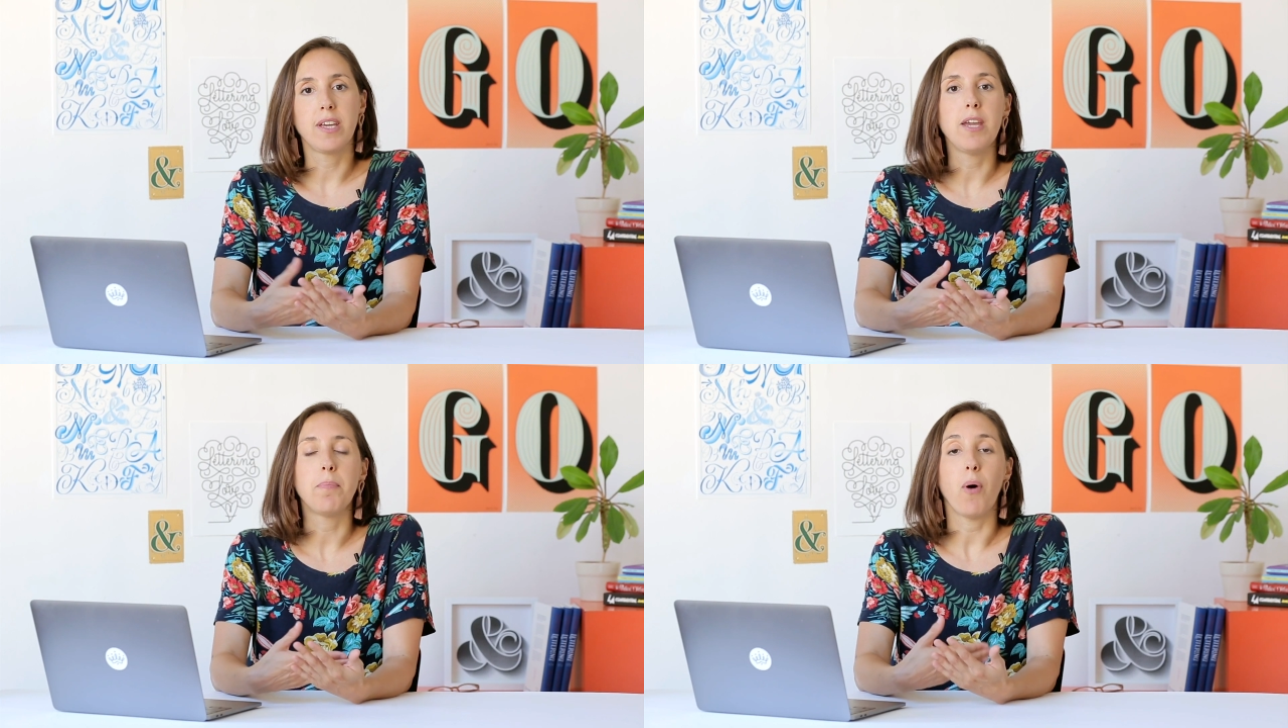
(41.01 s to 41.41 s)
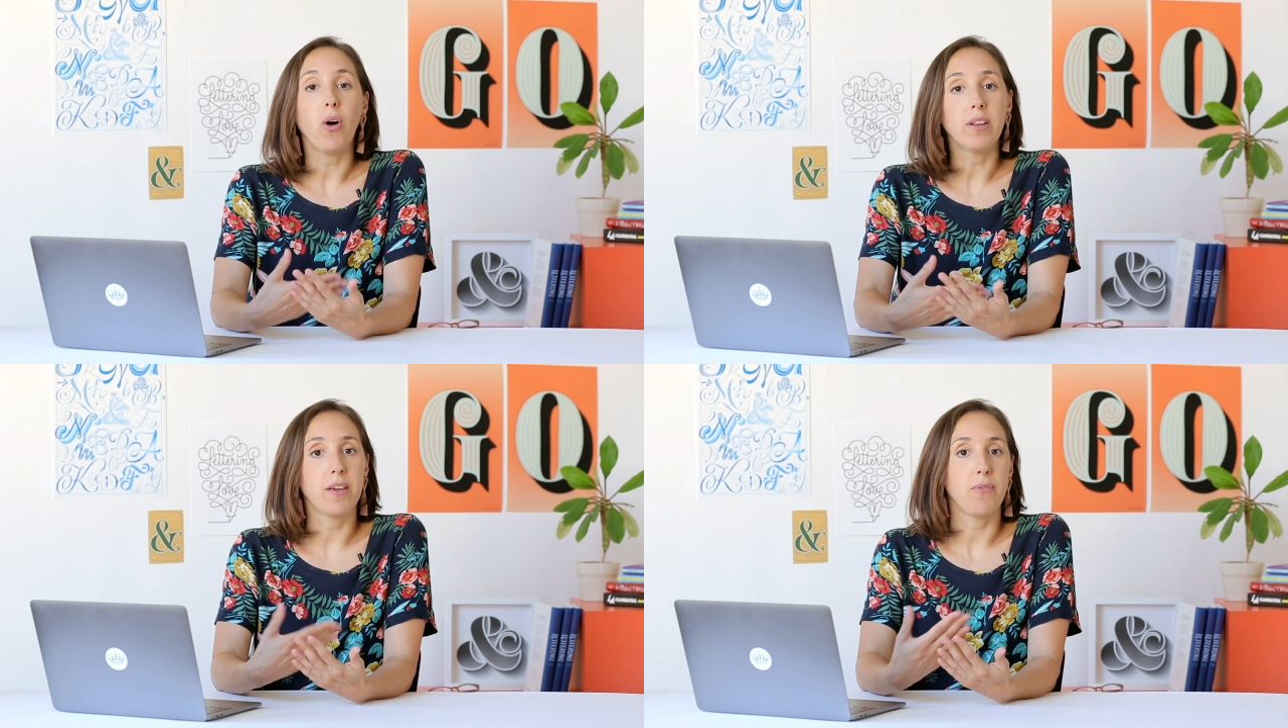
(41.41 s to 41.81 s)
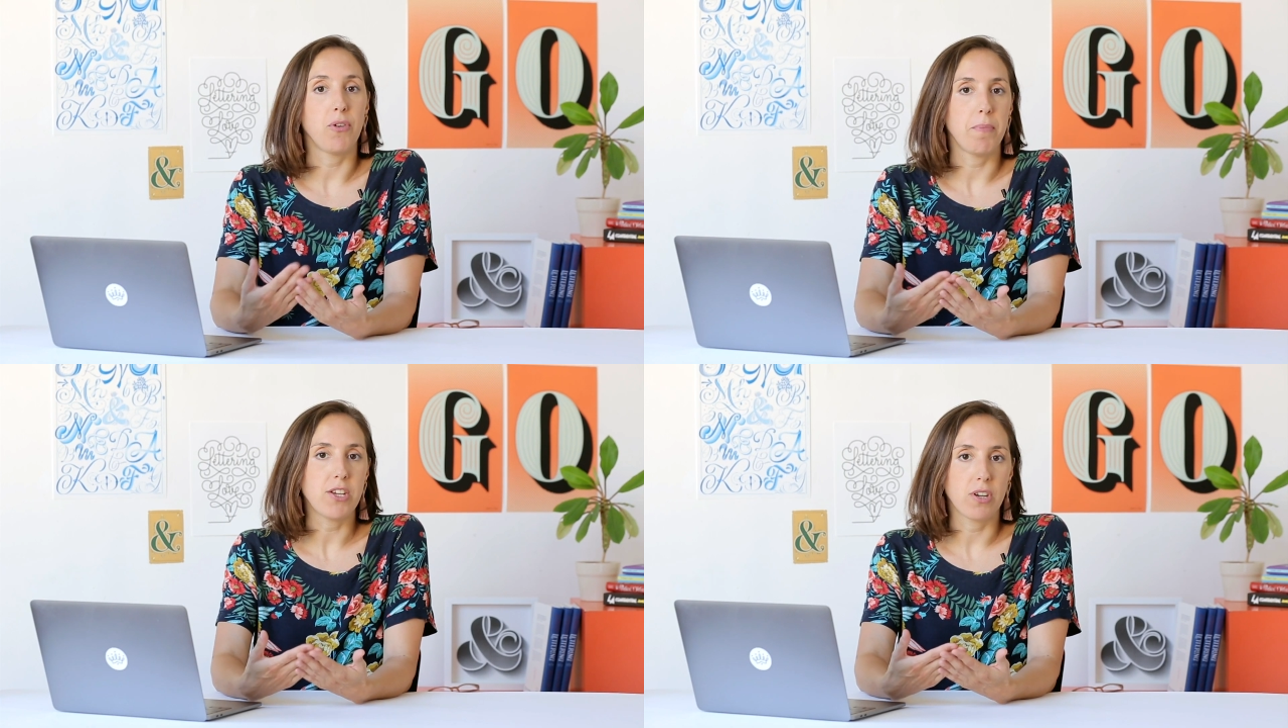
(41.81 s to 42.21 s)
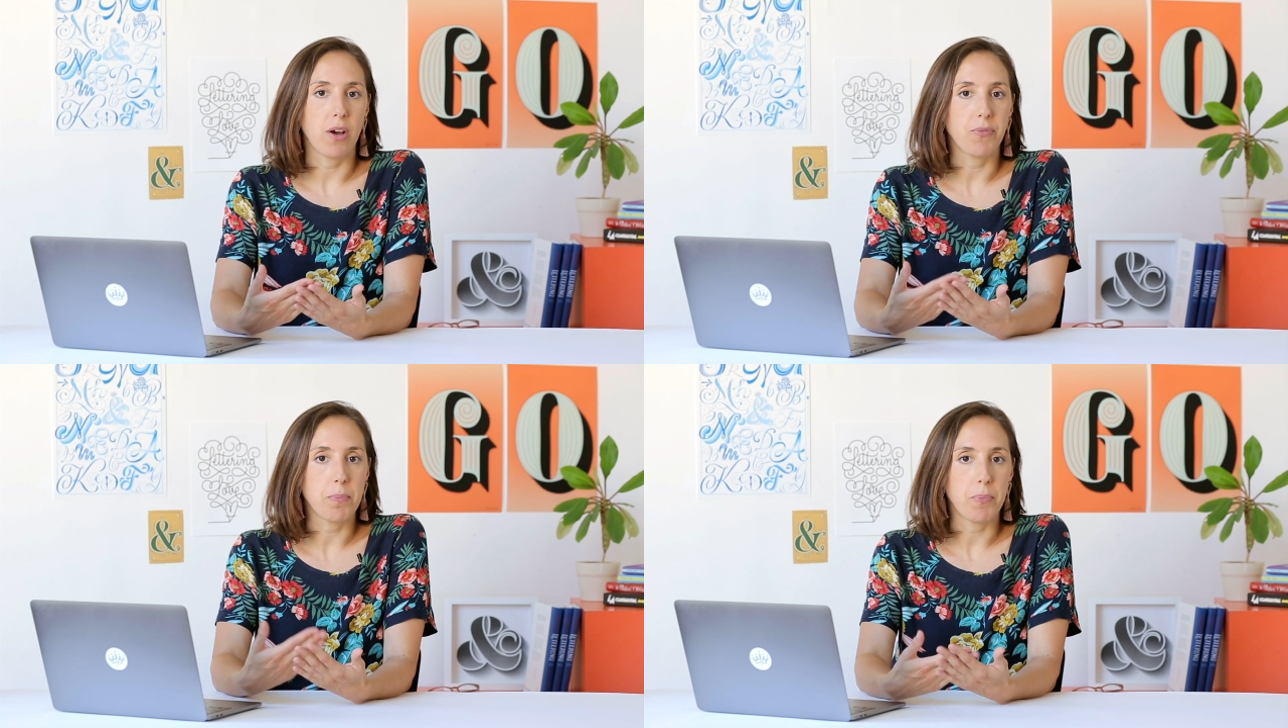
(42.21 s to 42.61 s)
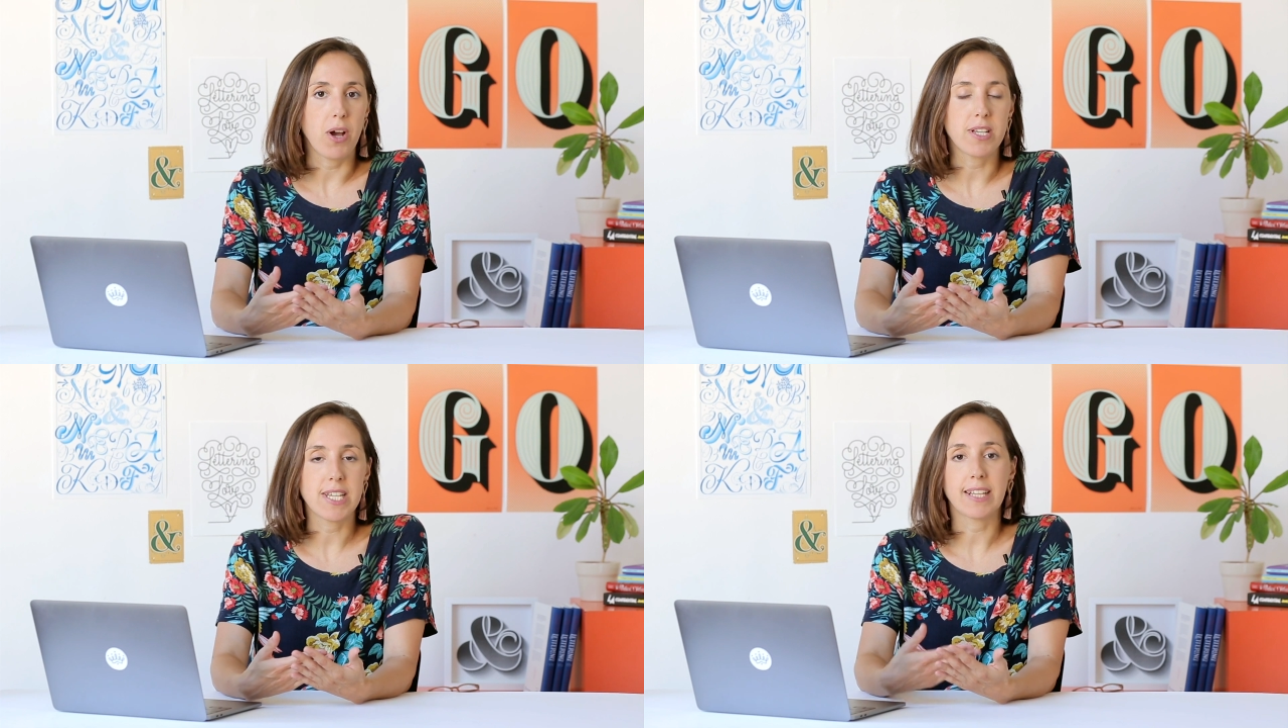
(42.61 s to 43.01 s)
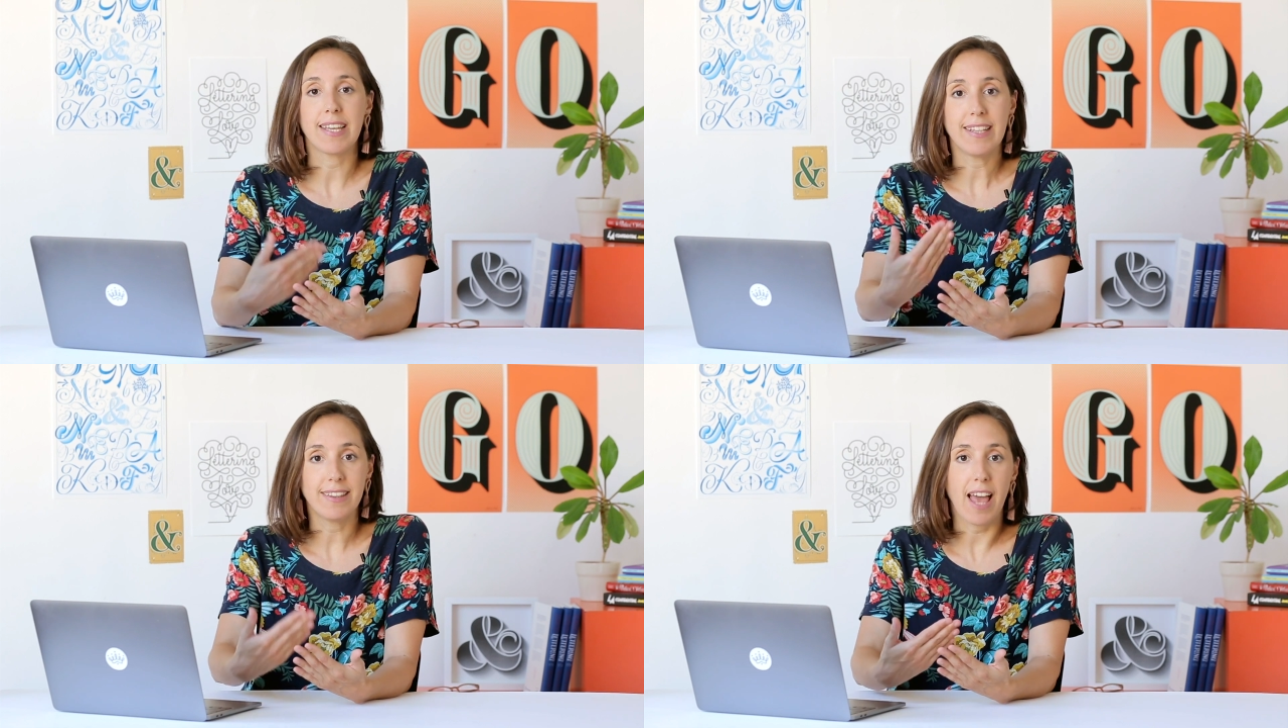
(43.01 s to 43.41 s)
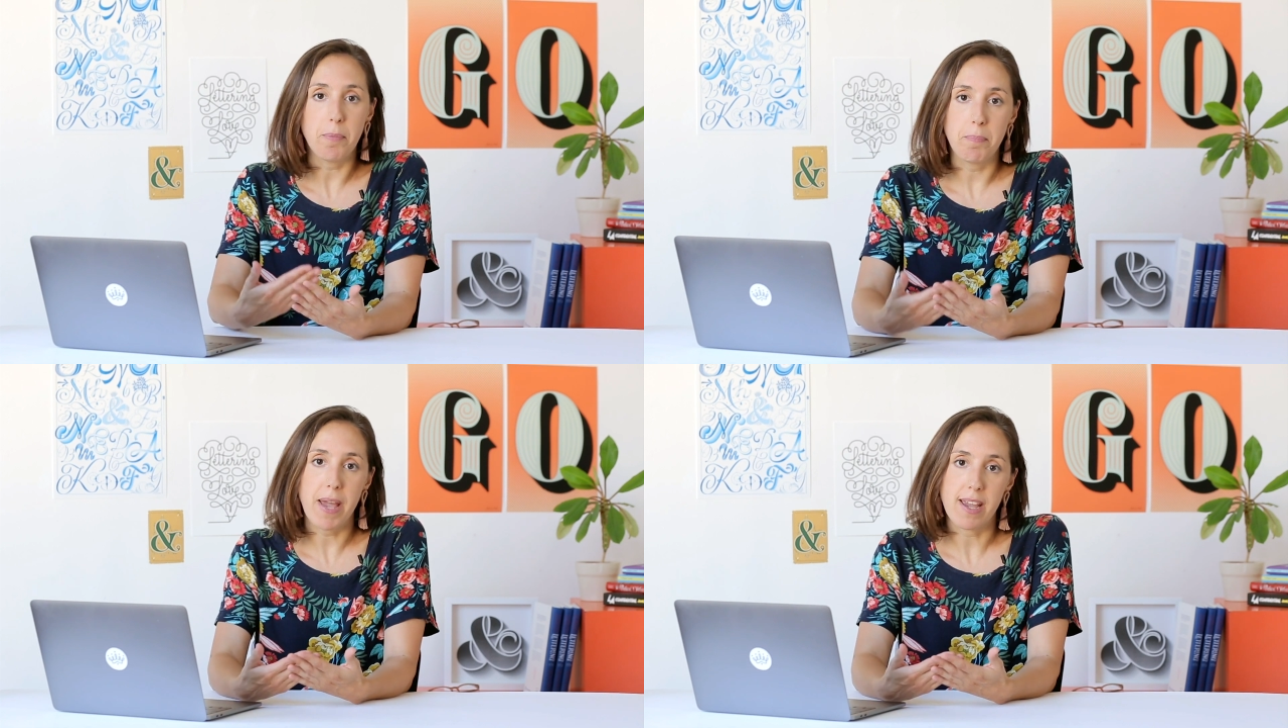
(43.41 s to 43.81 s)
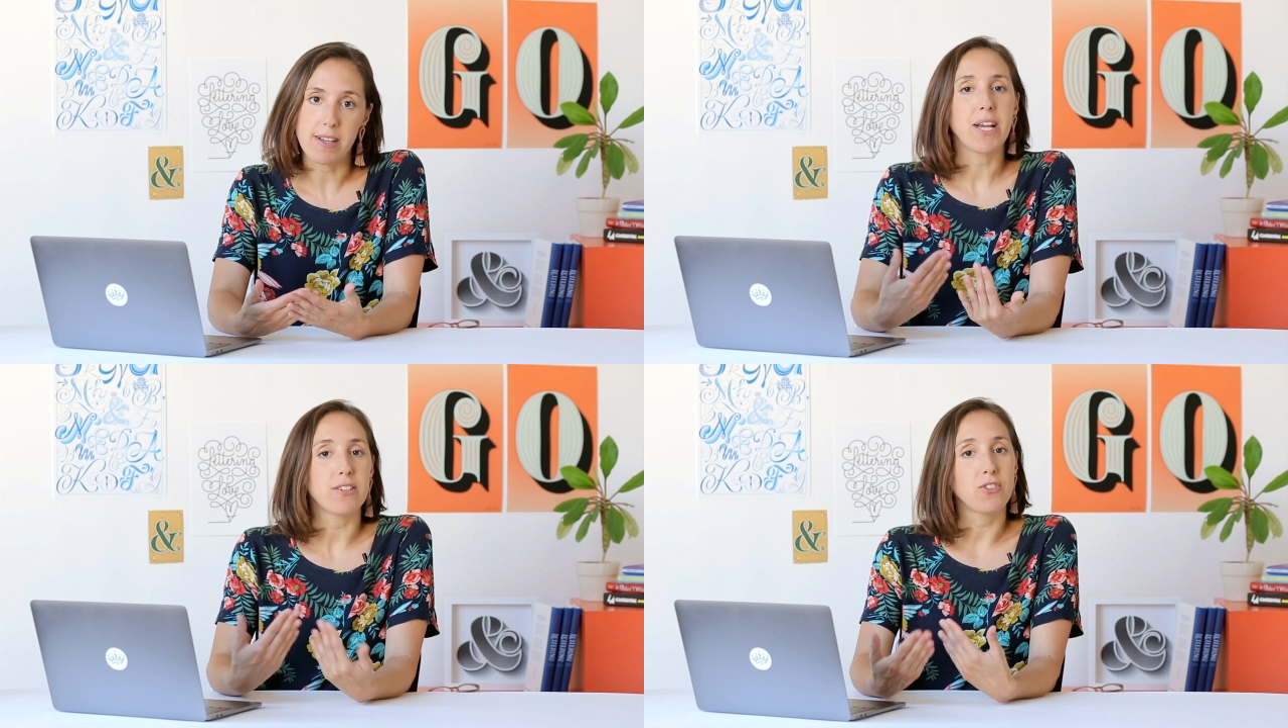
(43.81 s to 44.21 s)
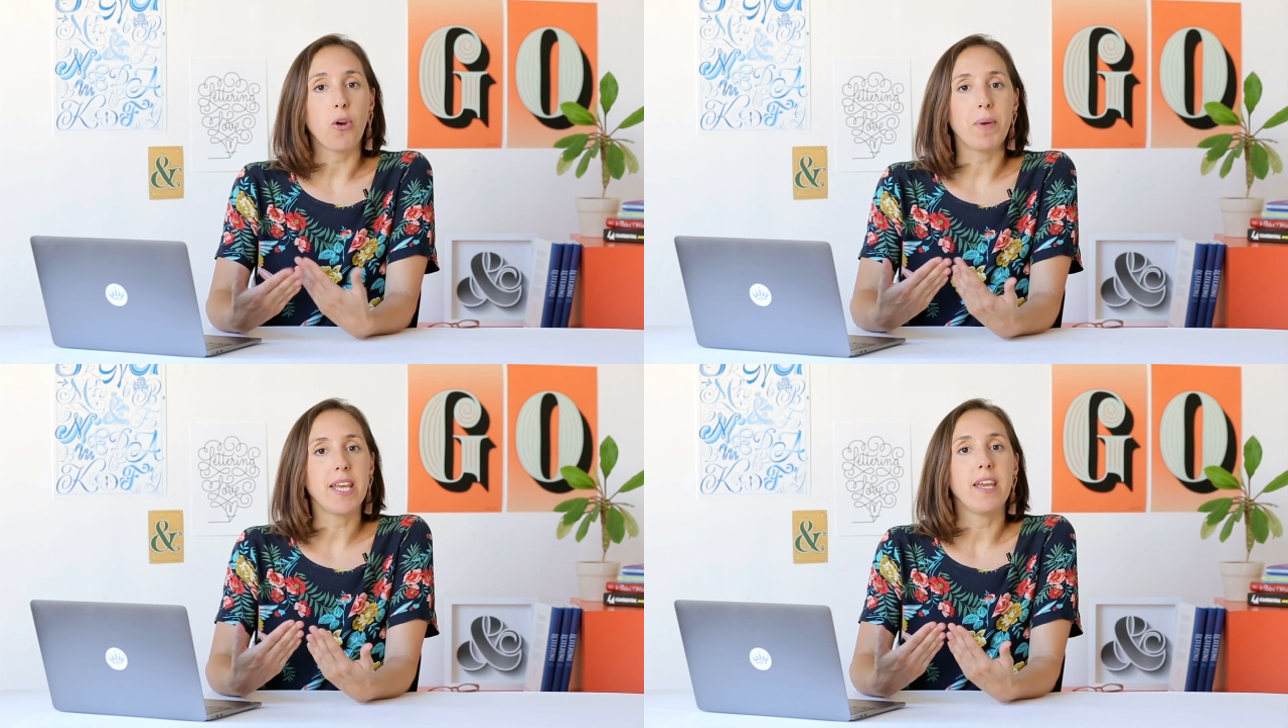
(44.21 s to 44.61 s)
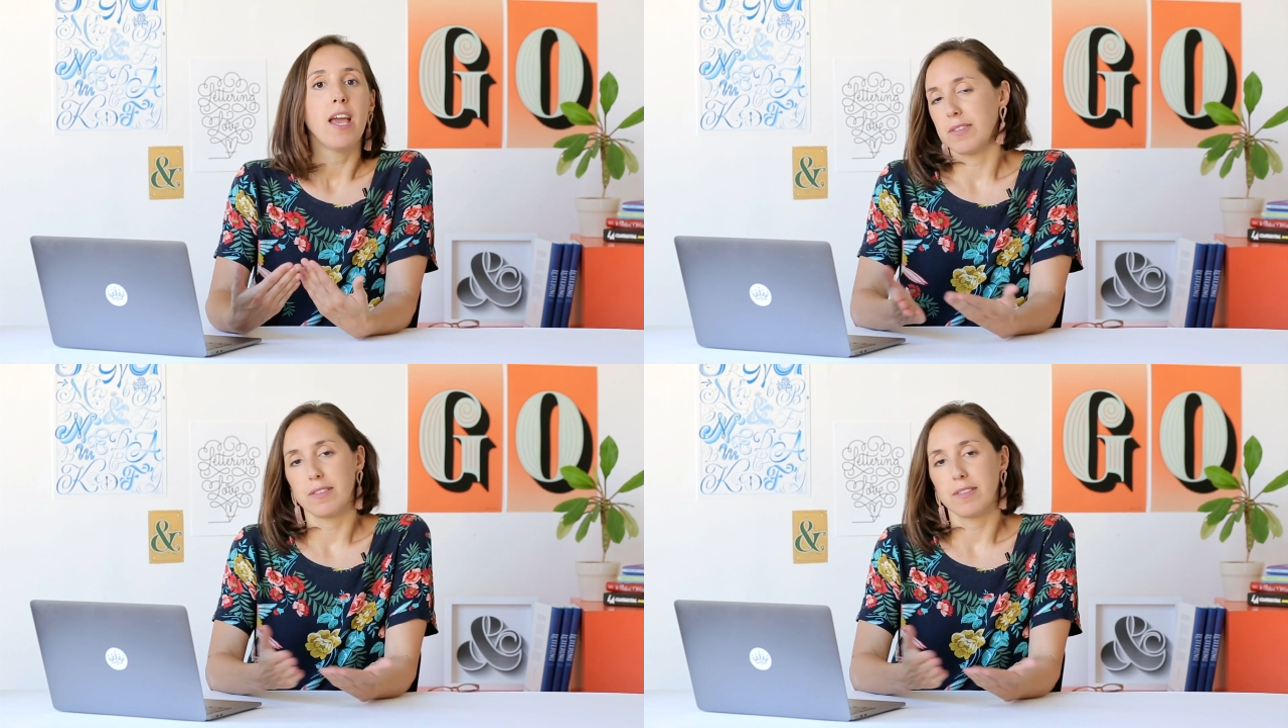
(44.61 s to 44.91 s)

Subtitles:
keep all the information of the project in that page because normally,